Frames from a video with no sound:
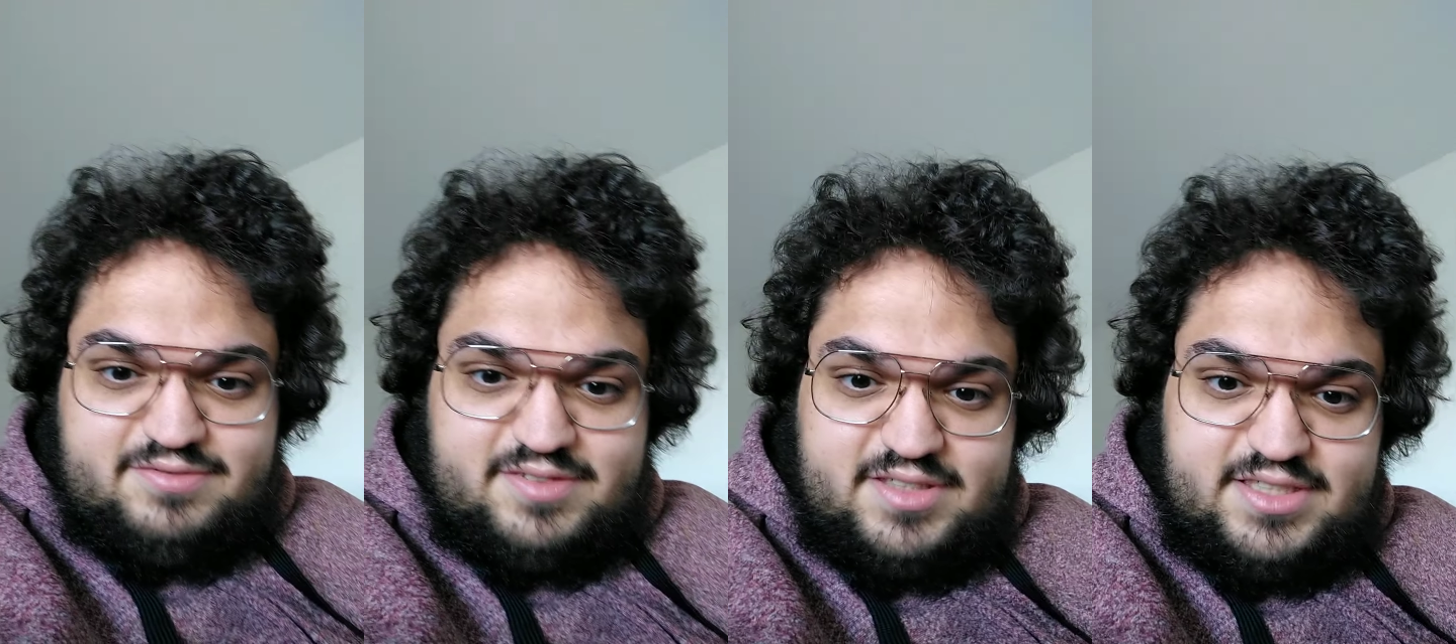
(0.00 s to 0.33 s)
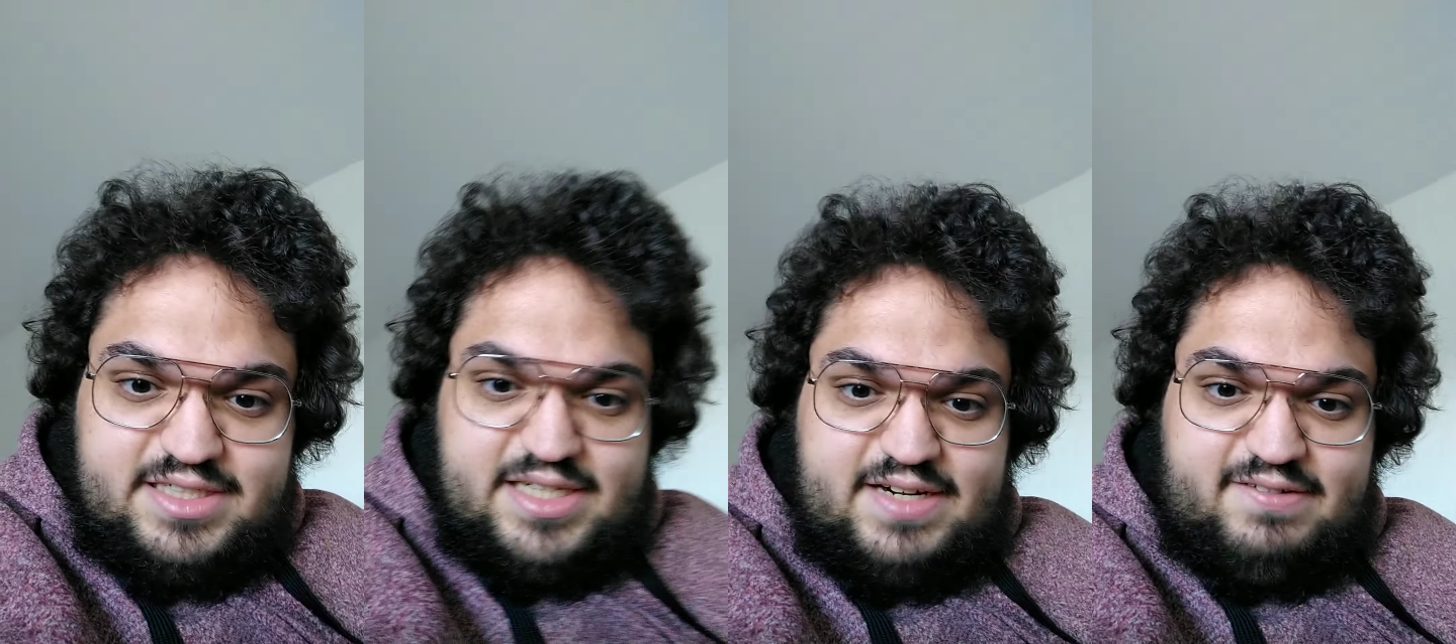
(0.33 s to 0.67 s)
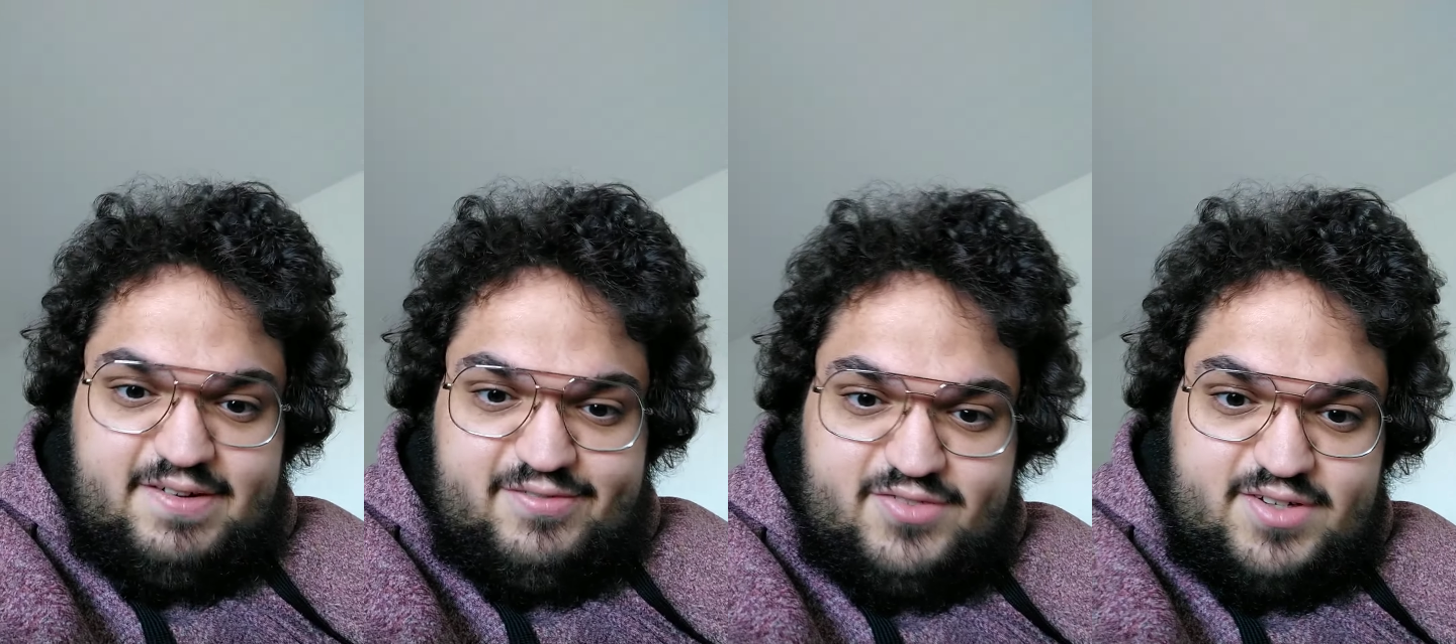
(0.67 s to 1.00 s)
to get
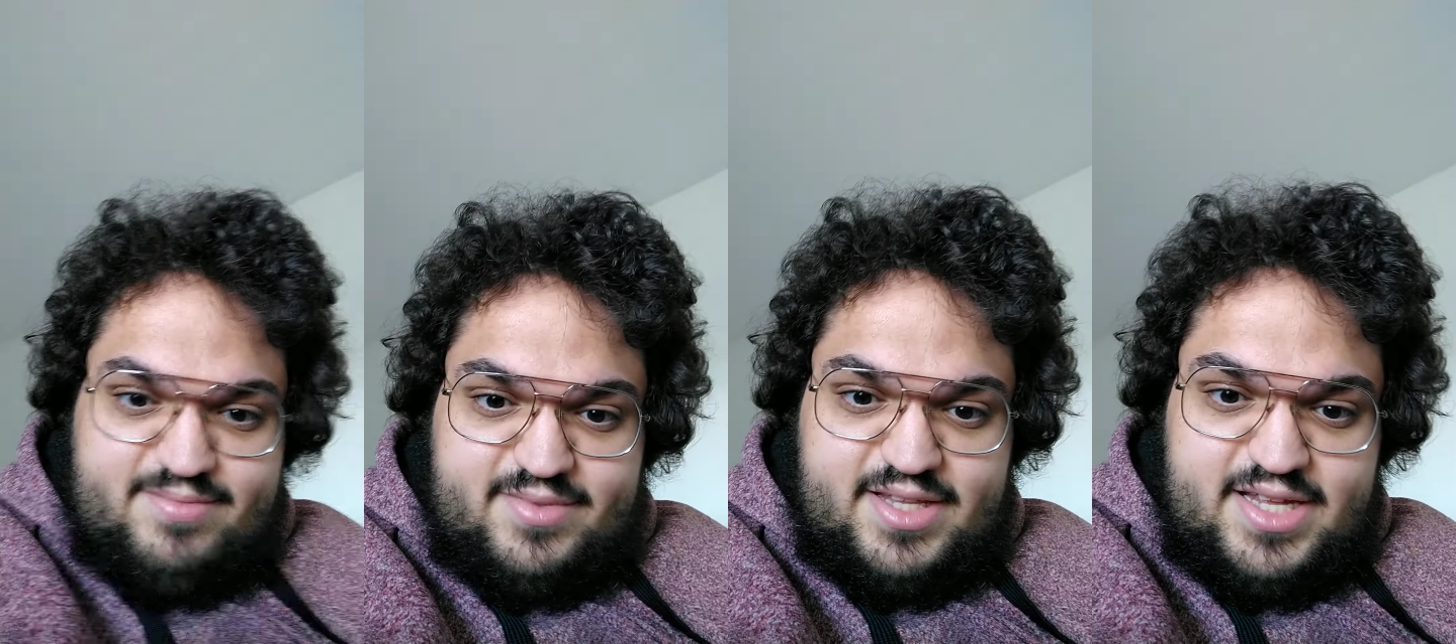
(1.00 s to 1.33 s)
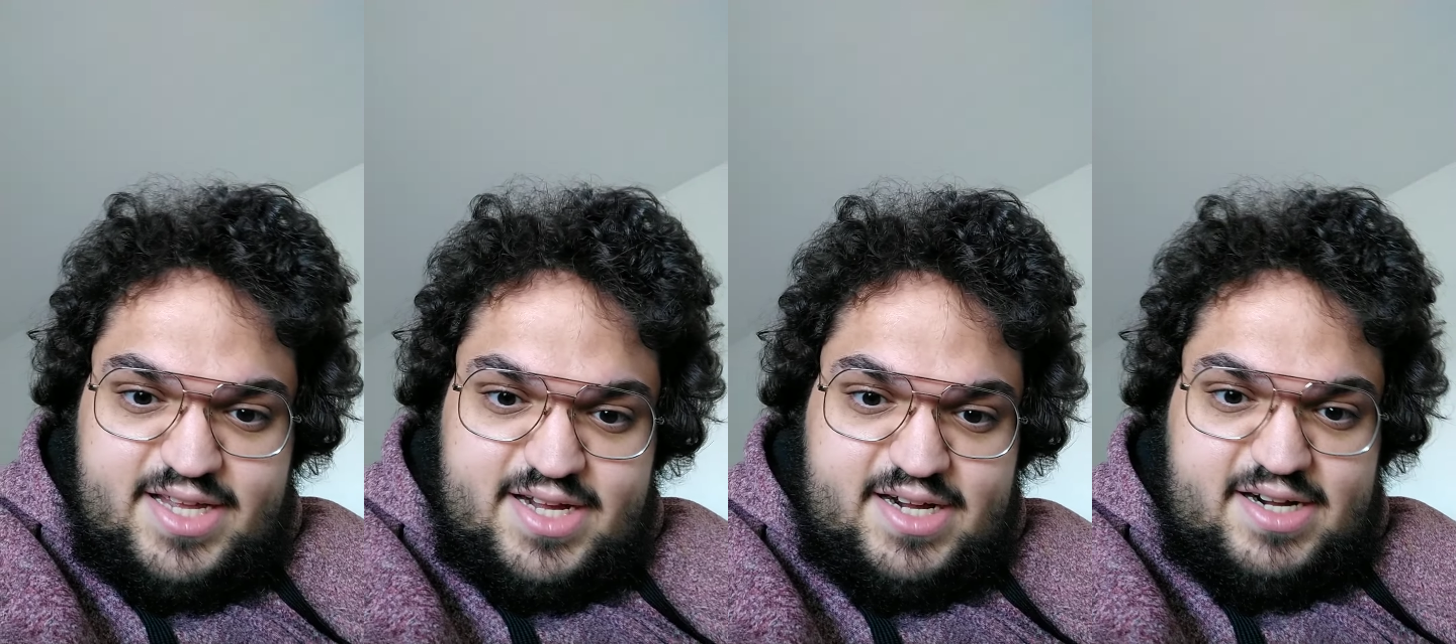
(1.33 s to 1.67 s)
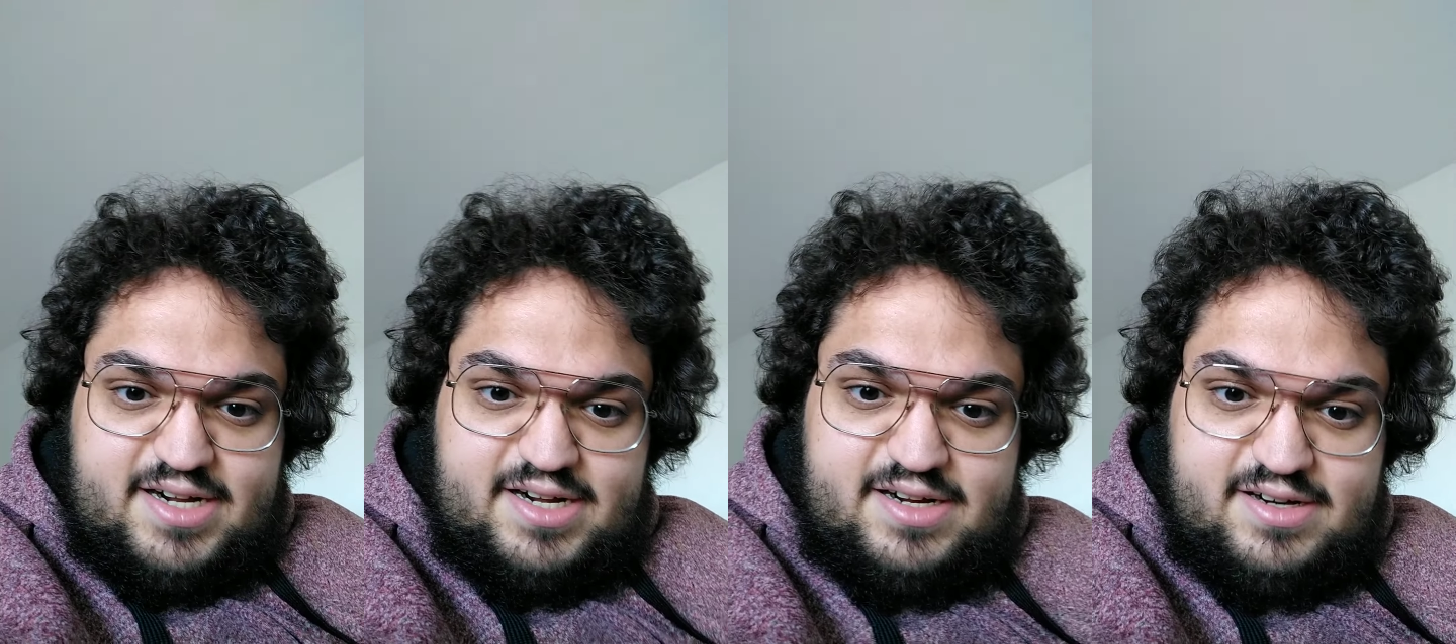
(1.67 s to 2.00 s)
away from the,
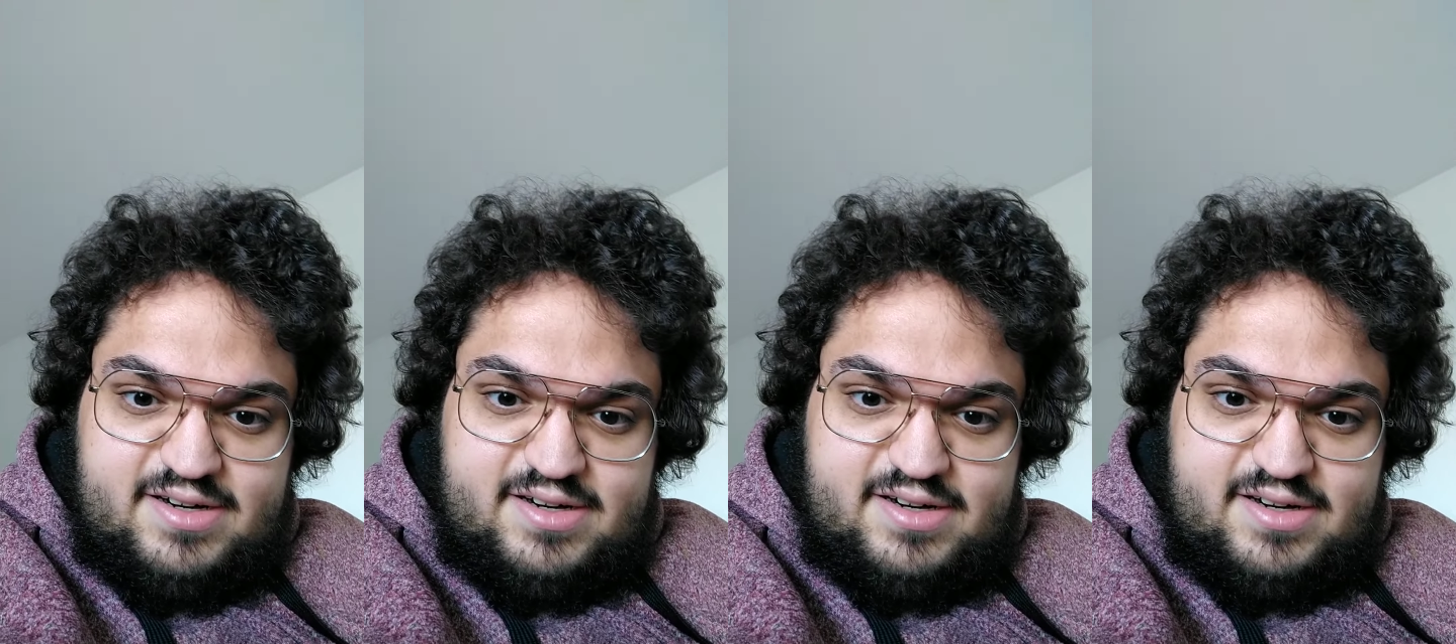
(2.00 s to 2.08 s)
uh,